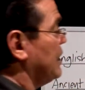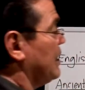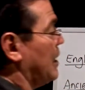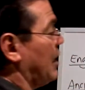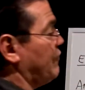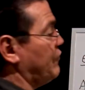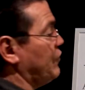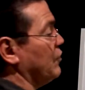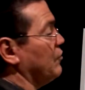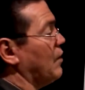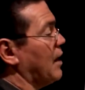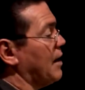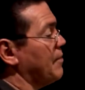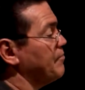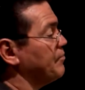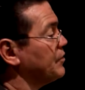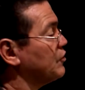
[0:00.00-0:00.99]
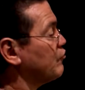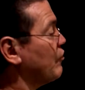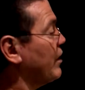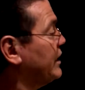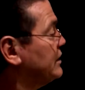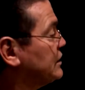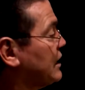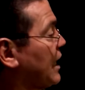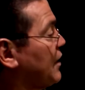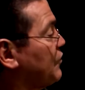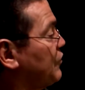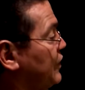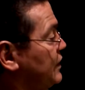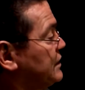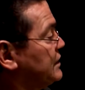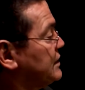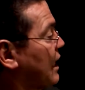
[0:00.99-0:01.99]
If you translate
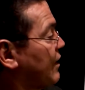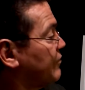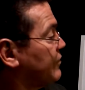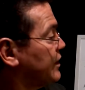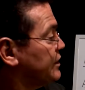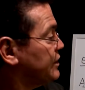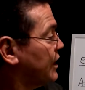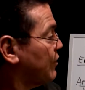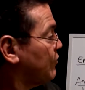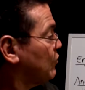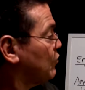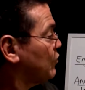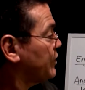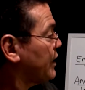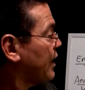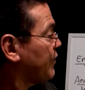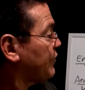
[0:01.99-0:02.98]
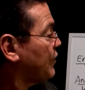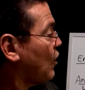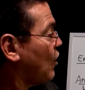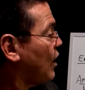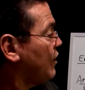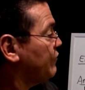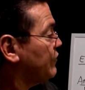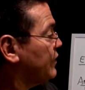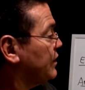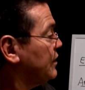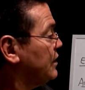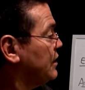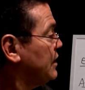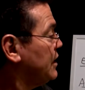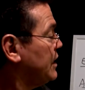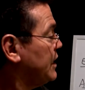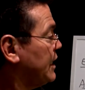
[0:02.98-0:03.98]
this Governor General without the hyphen
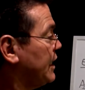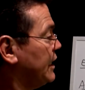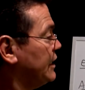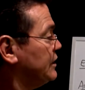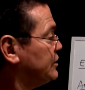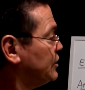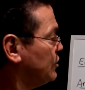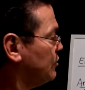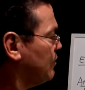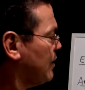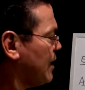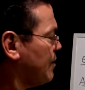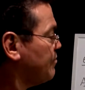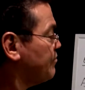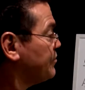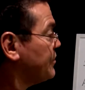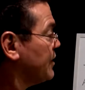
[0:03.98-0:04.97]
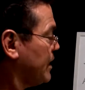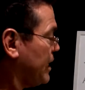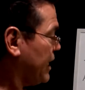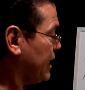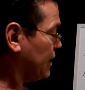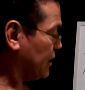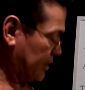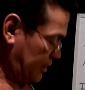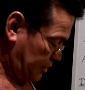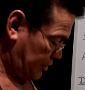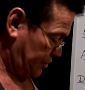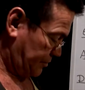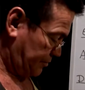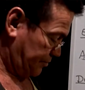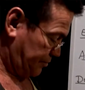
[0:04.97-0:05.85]
into English,